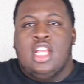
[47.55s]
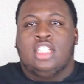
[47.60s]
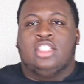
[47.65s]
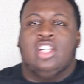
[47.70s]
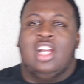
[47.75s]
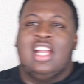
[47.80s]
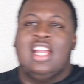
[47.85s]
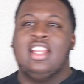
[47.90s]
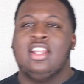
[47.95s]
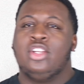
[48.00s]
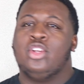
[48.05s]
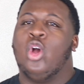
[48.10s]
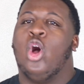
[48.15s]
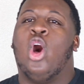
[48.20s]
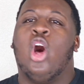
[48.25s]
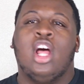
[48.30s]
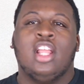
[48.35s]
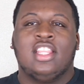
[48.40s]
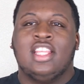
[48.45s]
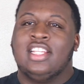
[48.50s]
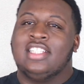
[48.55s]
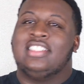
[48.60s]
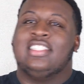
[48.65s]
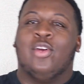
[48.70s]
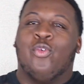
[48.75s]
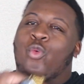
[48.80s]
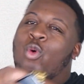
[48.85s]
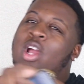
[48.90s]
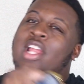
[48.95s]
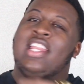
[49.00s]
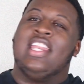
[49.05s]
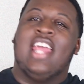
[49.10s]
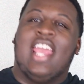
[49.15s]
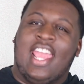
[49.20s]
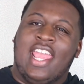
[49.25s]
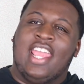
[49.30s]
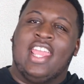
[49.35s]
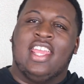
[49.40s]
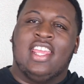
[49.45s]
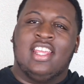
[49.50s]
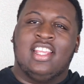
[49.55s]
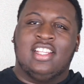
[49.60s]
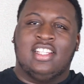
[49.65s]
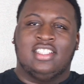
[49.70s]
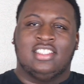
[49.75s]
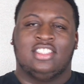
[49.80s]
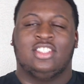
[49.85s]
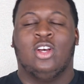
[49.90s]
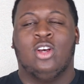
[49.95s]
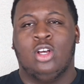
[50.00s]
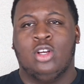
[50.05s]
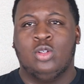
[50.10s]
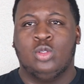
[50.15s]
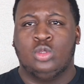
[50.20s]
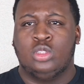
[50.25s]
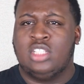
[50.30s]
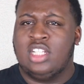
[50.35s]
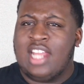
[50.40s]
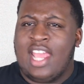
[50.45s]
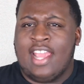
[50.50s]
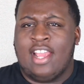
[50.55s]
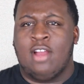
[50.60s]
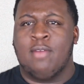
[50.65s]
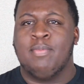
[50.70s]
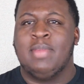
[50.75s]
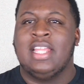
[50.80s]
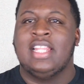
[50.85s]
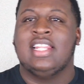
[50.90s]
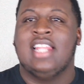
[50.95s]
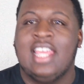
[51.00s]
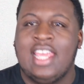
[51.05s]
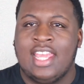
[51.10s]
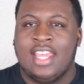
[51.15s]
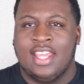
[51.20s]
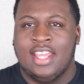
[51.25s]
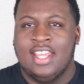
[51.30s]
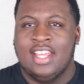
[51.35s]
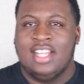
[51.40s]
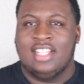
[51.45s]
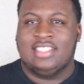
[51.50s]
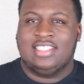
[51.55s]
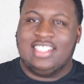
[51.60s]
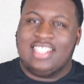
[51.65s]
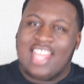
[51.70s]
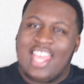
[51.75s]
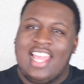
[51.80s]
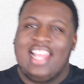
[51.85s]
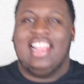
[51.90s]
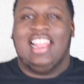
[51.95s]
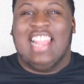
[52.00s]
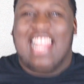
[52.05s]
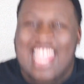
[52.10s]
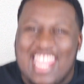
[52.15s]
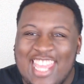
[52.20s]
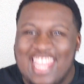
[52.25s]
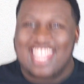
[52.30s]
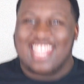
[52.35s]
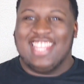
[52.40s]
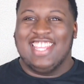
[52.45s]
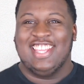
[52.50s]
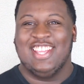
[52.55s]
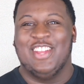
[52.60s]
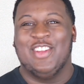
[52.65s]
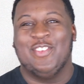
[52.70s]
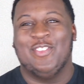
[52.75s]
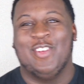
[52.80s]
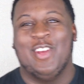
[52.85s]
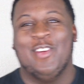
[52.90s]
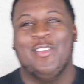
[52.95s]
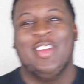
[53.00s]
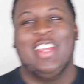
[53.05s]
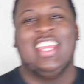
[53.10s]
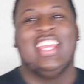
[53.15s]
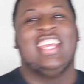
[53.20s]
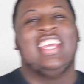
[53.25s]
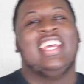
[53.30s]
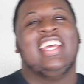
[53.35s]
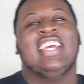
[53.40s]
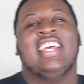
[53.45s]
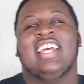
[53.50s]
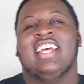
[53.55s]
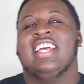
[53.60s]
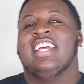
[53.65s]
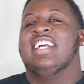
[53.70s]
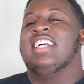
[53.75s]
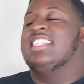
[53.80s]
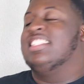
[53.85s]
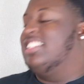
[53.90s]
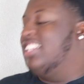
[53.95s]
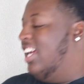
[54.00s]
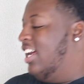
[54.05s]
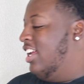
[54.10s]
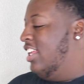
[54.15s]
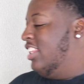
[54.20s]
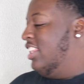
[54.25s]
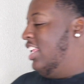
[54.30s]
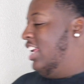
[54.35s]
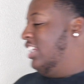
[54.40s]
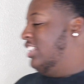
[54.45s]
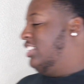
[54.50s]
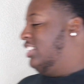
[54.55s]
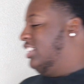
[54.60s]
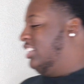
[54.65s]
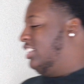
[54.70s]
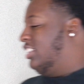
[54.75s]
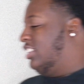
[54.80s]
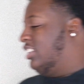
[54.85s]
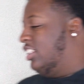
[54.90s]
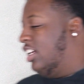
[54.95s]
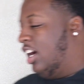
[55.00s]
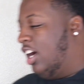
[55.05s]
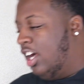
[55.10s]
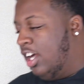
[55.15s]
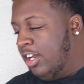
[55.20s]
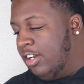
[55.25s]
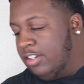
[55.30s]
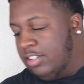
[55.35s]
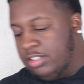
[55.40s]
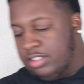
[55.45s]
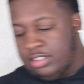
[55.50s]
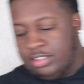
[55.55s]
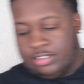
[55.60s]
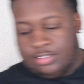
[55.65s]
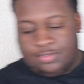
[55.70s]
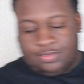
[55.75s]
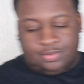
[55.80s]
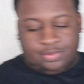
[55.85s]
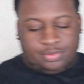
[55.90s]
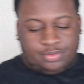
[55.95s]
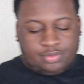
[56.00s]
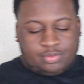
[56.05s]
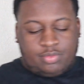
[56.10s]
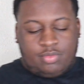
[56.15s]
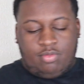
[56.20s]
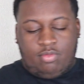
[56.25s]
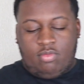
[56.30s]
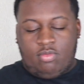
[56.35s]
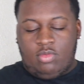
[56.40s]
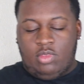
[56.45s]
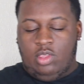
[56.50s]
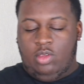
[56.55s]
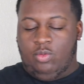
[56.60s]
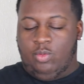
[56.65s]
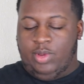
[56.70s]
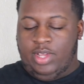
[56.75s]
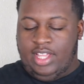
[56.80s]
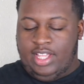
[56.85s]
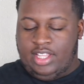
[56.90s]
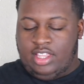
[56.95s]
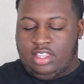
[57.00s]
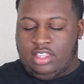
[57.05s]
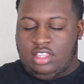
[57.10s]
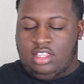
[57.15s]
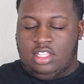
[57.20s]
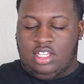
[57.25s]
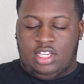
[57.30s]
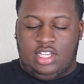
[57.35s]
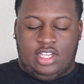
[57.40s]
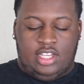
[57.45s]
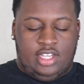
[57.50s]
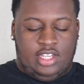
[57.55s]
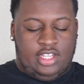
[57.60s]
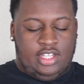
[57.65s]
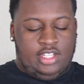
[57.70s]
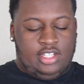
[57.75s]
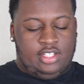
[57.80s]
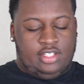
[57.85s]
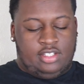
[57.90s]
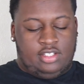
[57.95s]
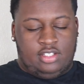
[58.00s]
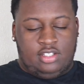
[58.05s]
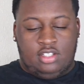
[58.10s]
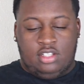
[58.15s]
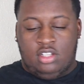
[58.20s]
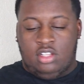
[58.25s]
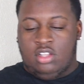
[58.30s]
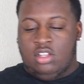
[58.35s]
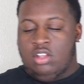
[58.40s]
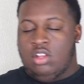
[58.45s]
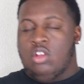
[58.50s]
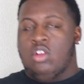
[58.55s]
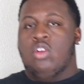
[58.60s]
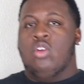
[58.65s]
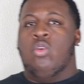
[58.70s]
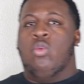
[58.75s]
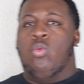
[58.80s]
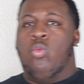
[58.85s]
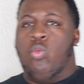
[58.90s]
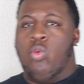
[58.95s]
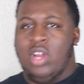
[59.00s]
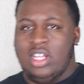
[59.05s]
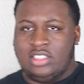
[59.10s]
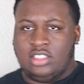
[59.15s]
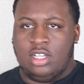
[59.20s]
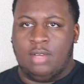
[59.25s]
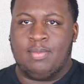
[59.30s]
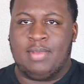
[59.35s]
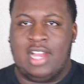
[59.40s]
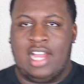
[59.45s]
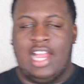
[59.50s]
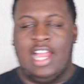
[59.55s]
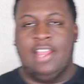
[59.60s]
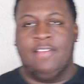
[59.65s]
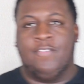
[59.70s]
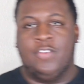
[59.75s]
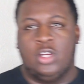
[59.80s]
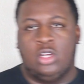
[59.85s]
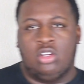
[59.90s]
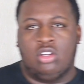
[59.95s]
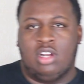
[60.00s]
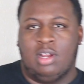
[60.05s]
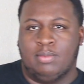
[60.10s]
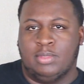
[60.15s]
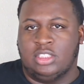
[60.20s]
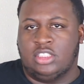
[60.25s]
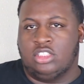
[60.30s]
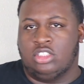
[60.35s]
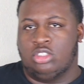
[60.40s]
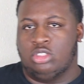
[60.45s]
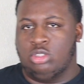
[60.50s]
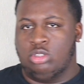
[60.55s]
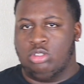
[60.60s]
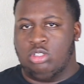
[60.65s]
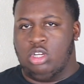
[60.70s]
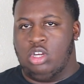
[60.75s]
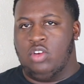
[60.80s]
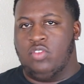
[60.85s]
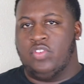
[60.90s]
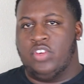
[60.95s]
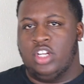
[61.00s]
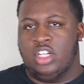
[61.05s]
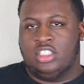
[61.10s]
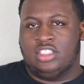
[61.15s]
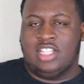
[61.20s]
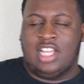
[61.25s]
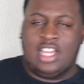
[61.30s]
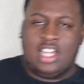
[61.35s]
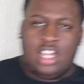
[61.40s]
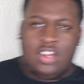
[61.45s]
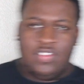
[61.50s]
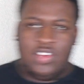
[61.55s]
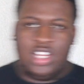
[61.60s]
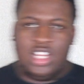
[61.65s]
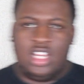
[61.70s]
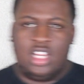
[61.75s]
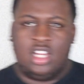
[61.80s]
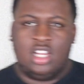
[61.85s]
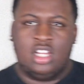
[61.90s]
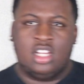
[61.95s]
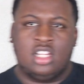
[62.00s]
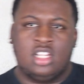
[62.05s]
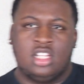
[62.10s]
So I gotta do all this in one day. So today gonna be lit. Today lit, you feel me? So let's just start with the what's on my iPhone. I'ma scoot over, should I be over here?